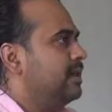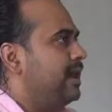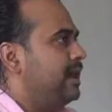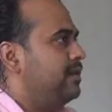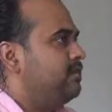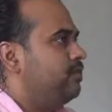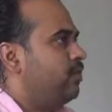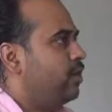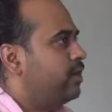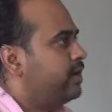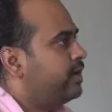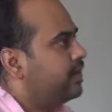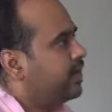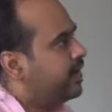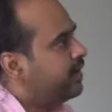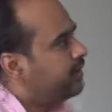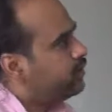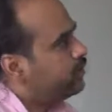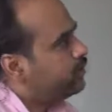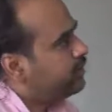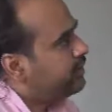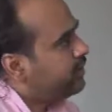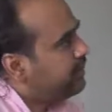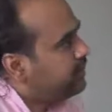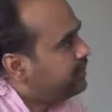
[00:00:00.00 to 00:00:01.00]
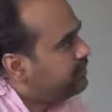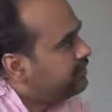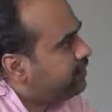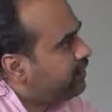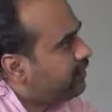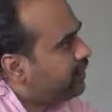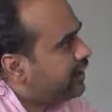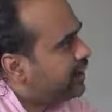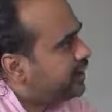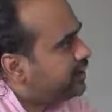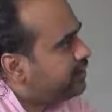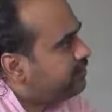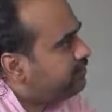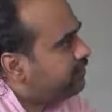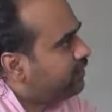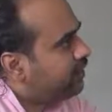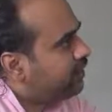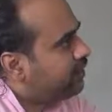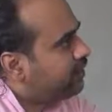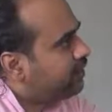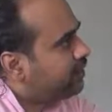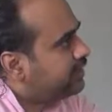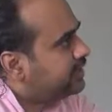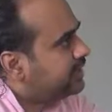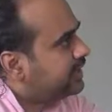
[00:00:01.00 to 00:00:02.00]
And what did I do when I
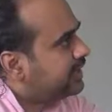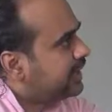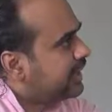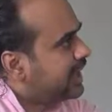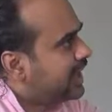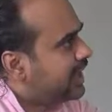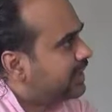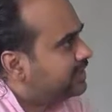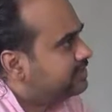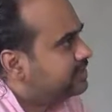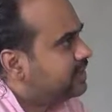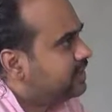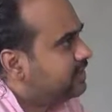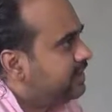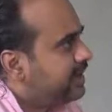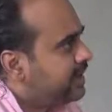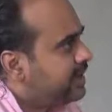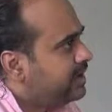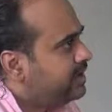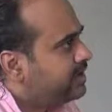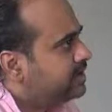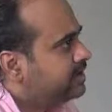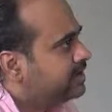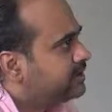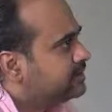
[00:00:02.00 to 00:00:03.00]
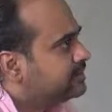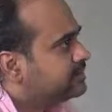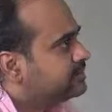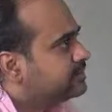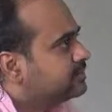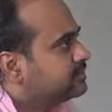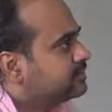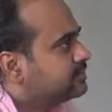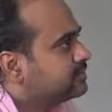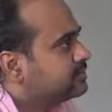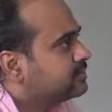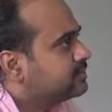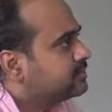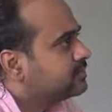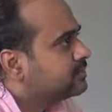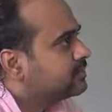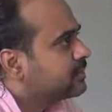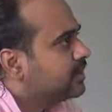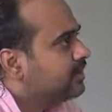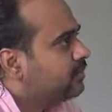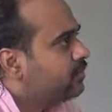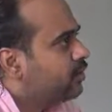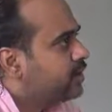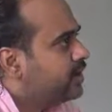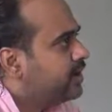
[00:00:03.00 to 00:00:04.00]
forgot that I have the
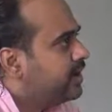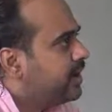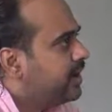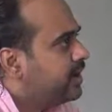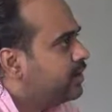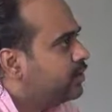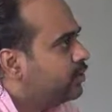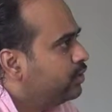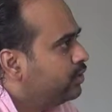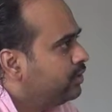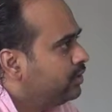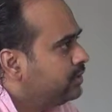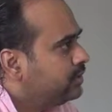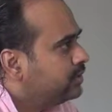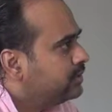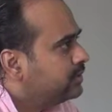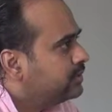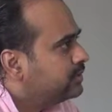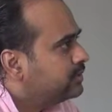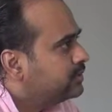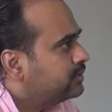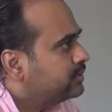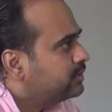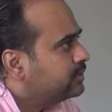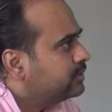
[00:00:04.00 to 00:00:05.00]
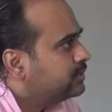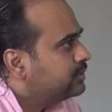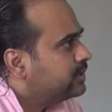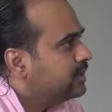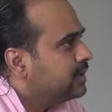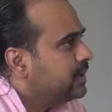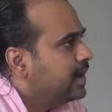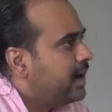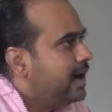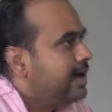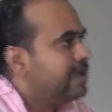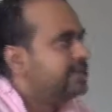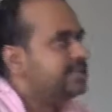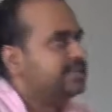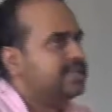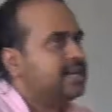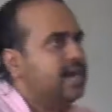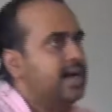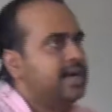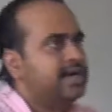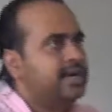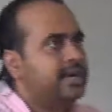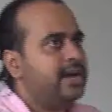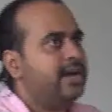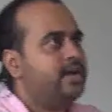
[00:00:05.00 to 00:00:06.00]
mic? What did I do? I
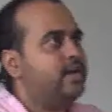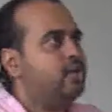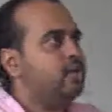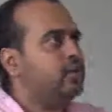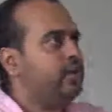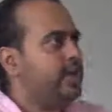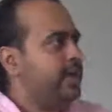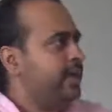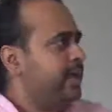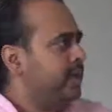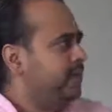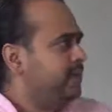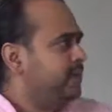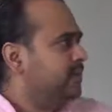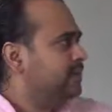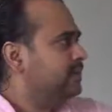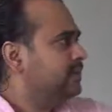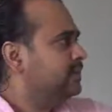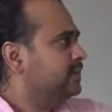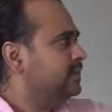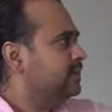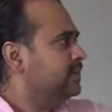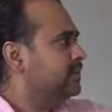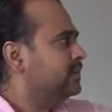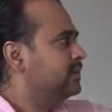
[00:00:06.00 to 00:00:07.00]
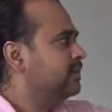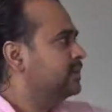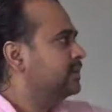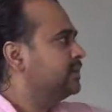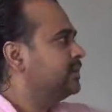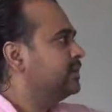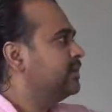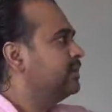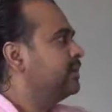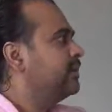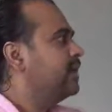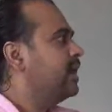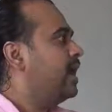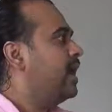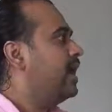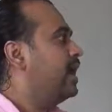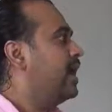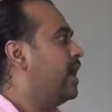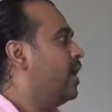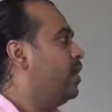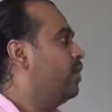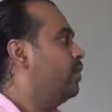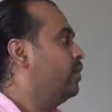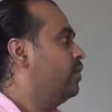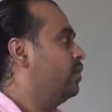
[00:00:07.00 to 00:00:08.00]
started looking
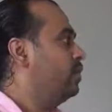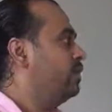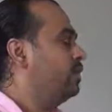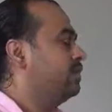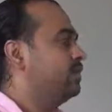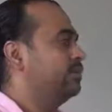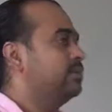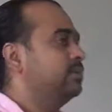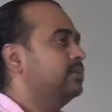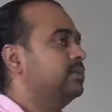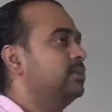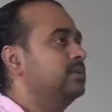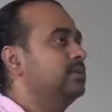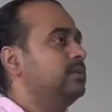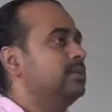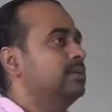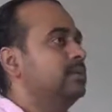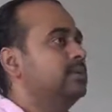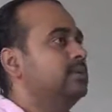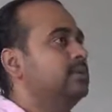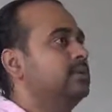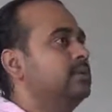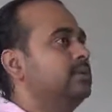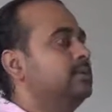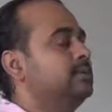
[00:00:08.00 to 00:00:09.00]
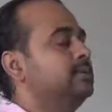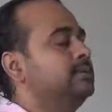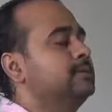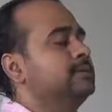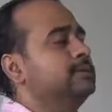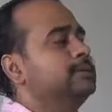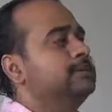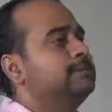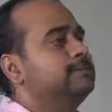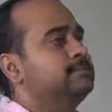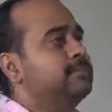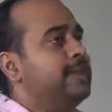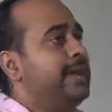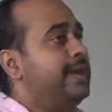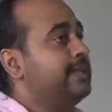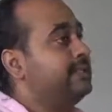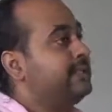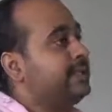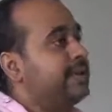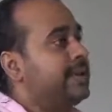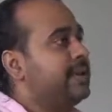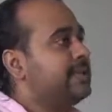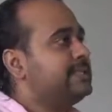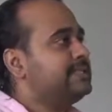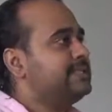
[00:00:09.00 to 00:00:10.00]
around.
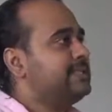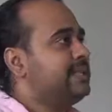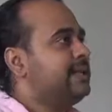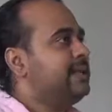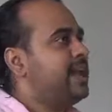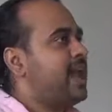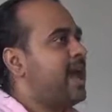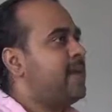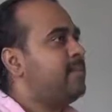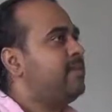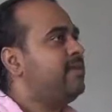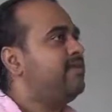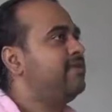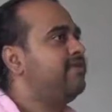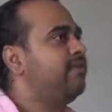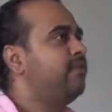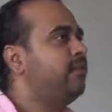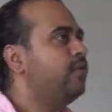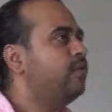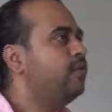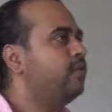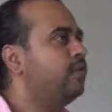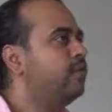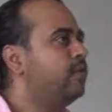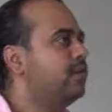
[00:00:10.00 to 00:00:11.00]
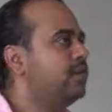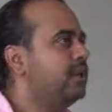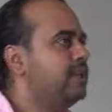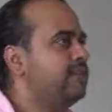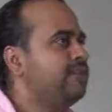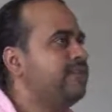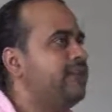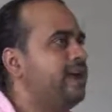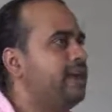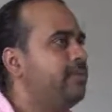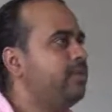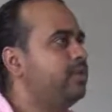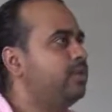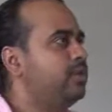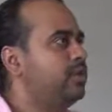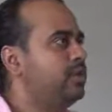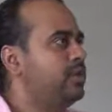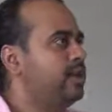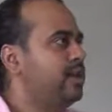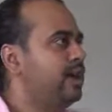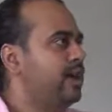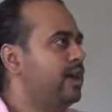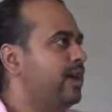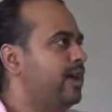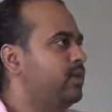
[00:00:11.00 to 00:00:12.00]
And then I said, I am a fool if I am
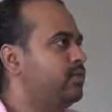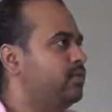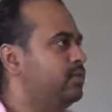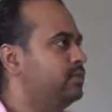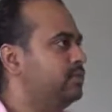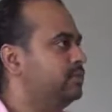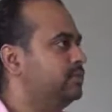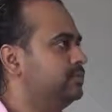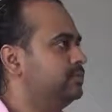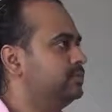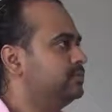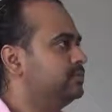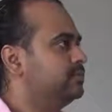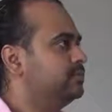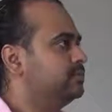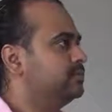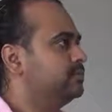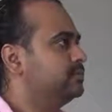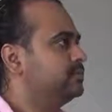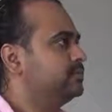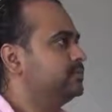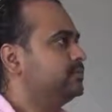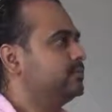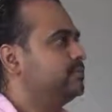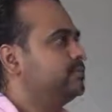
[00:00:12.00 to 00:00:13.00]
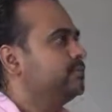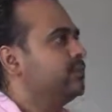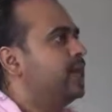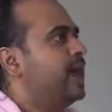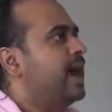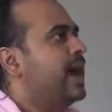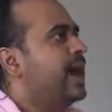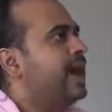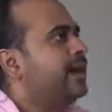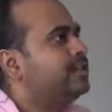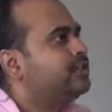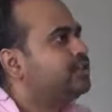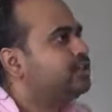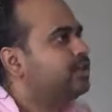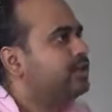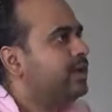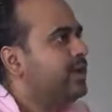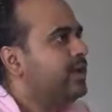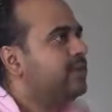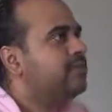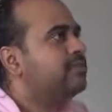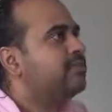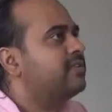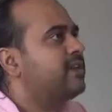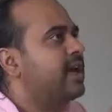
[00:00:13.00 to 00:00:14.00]
looking around. I should
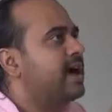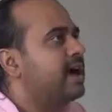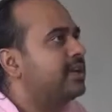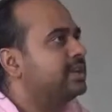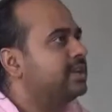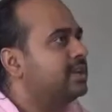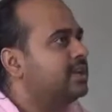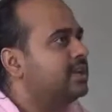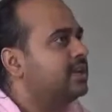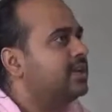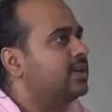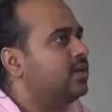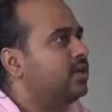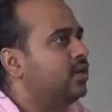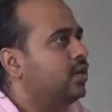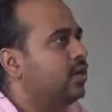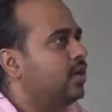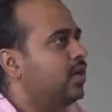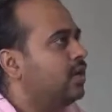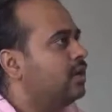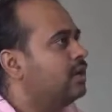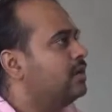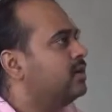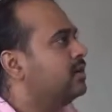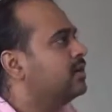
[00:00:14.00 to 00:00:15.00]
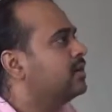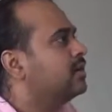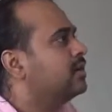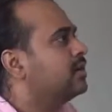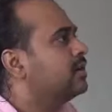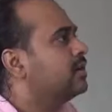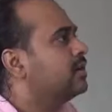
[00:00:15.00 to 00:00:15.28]
have rather looked